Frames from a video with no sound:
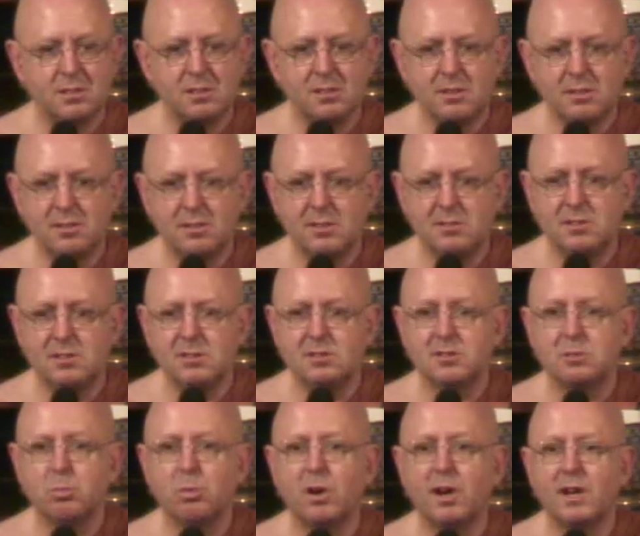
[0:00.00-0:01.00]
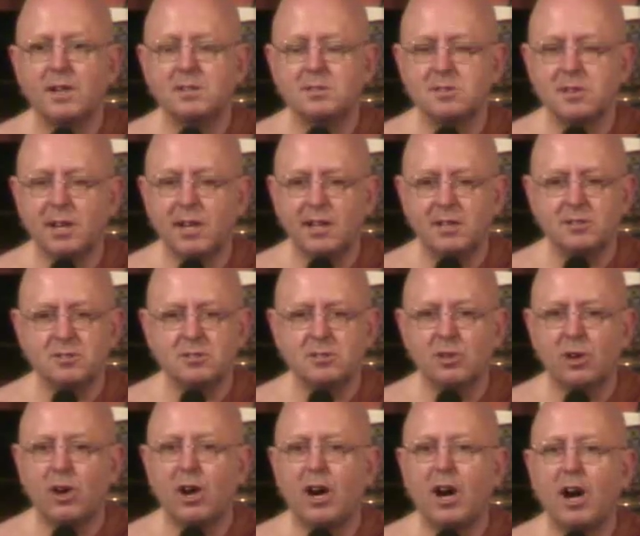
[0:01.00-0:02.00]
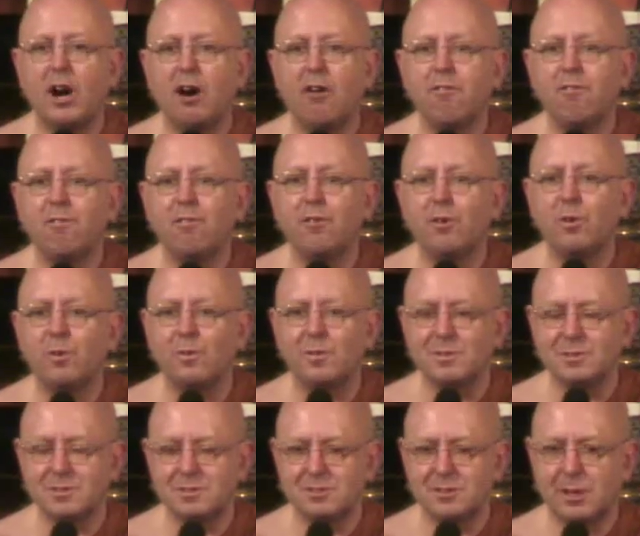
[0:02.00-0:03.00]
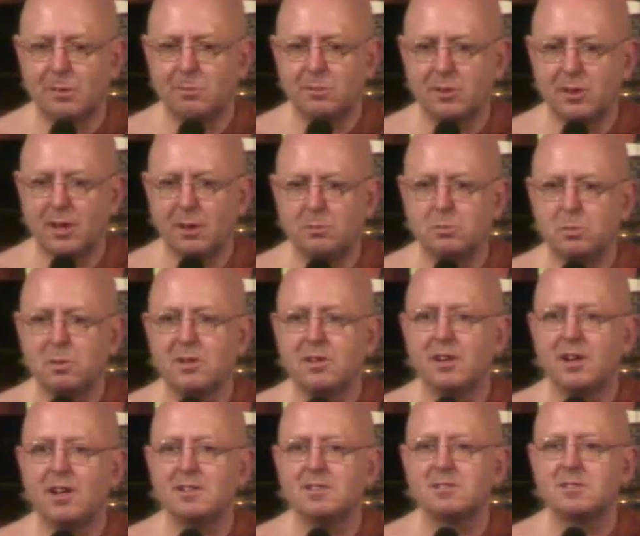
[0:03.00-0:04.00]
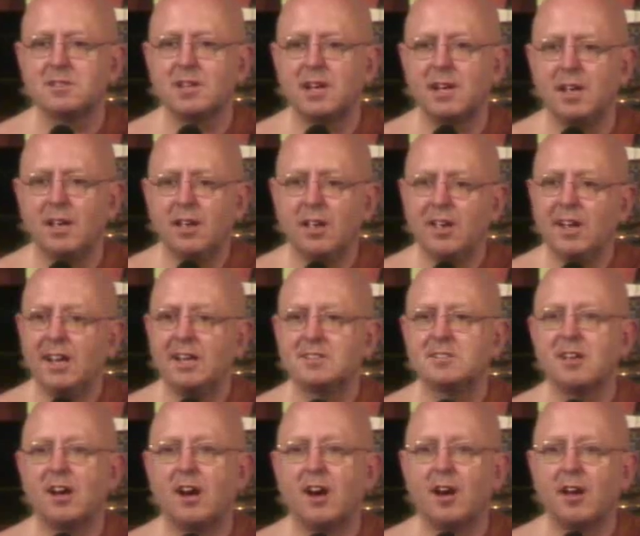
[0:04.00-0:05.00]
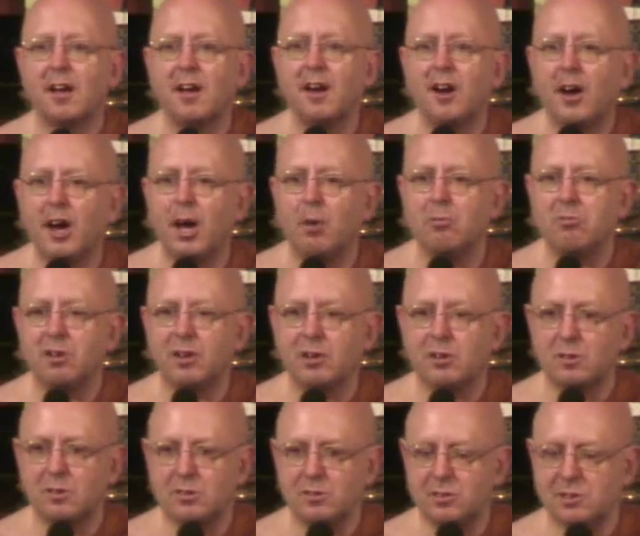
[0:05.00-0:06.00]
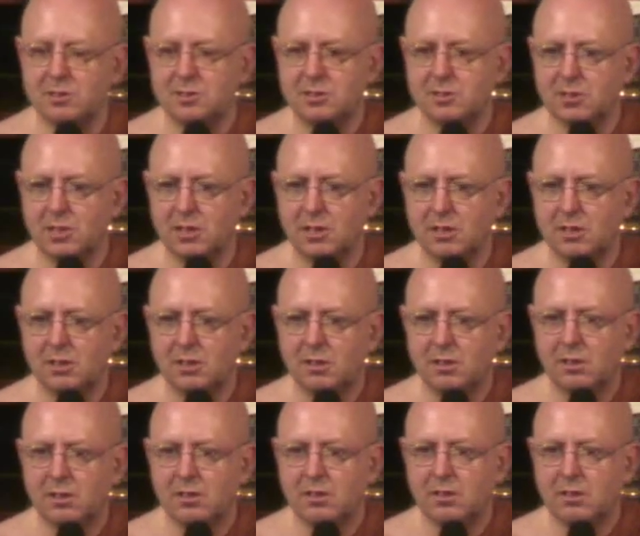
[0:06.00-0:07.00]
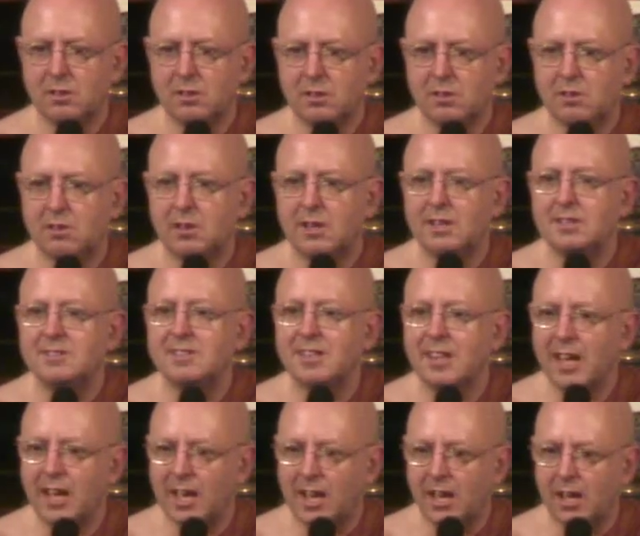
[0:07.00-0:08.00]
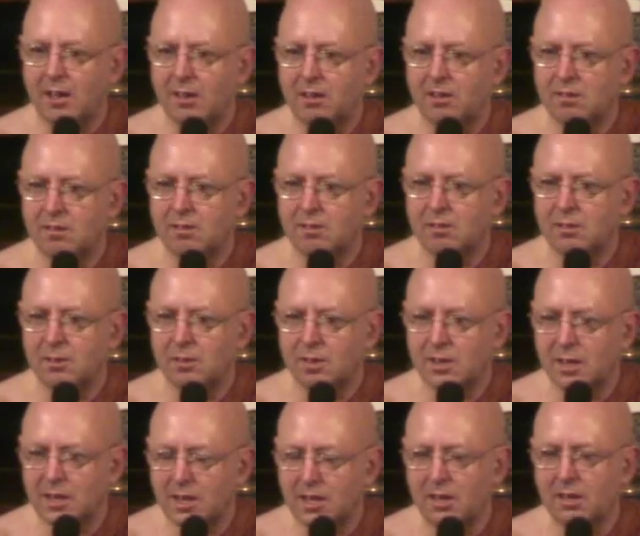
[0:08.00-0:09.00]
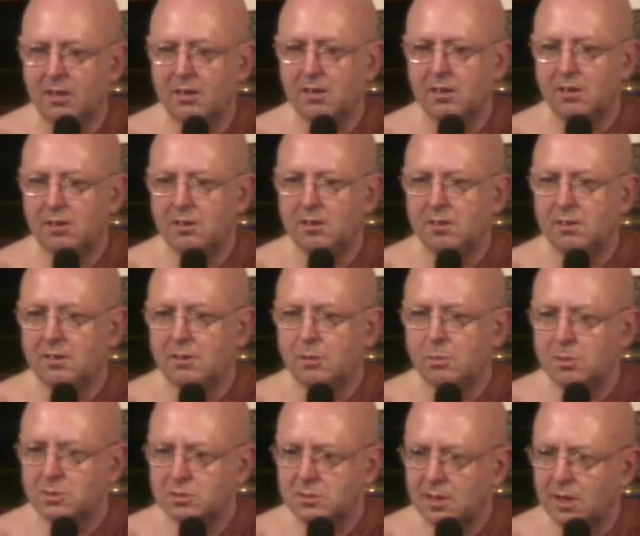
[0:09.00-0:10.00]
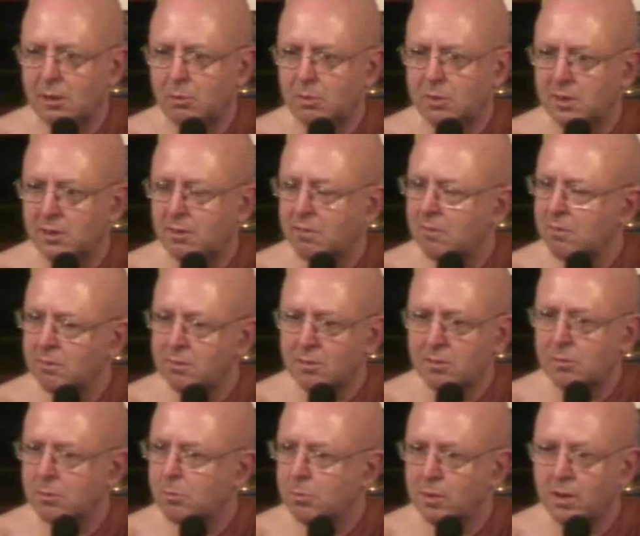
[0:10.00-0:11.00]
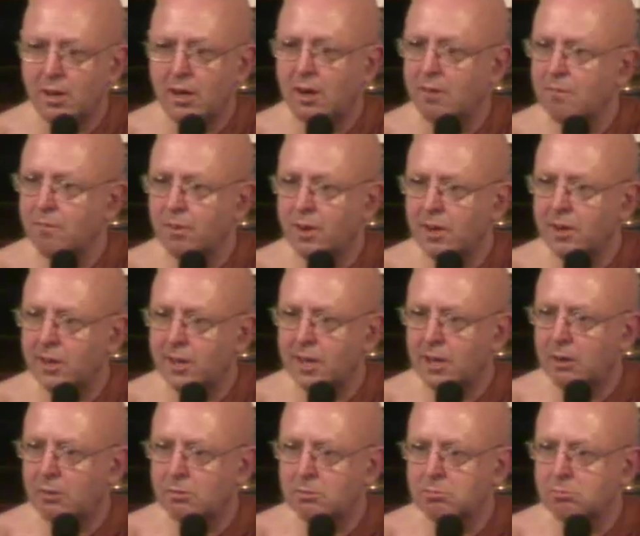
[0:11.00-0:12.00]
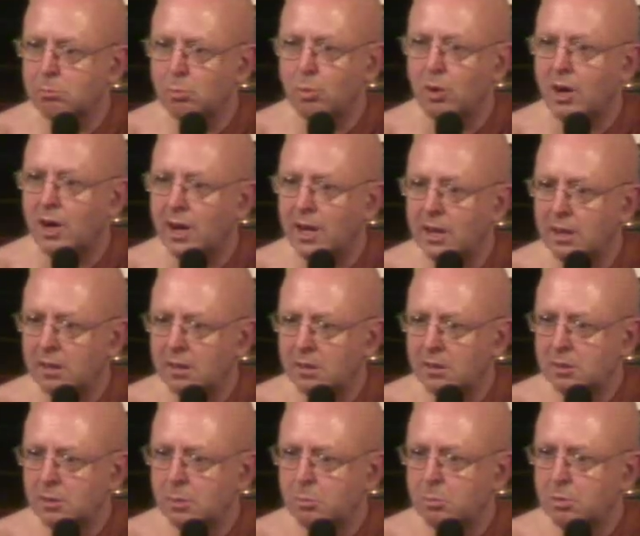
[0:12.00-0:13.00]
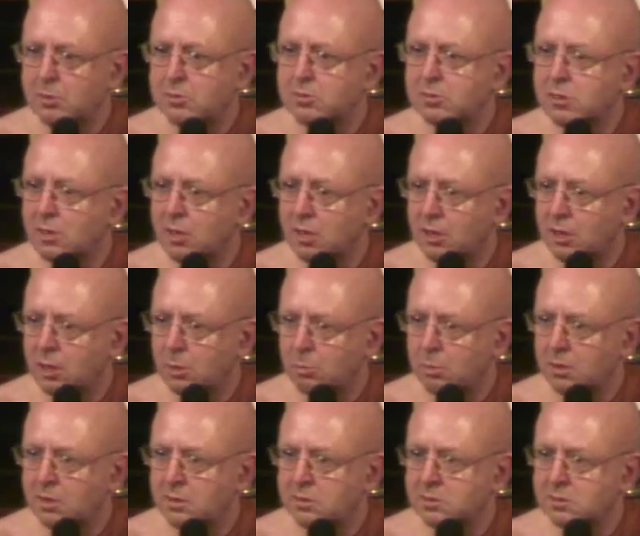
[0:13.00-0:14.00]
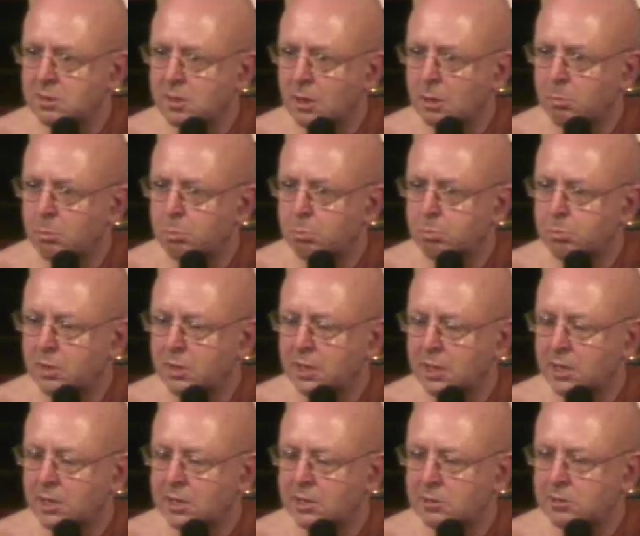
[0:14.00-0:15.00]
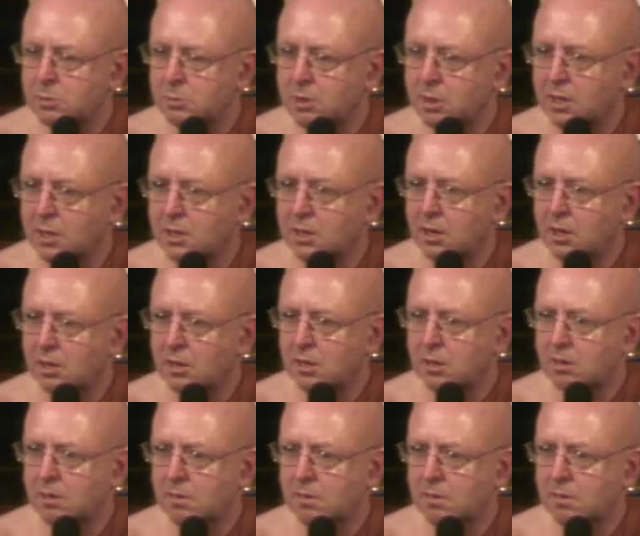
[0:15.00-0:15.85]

This is why I say it's not our fault sometimes. We can't say it's our karma I got this shit. It's there, okay? We're stuck with it. We can't find out why but certainly we can start digging into our garden.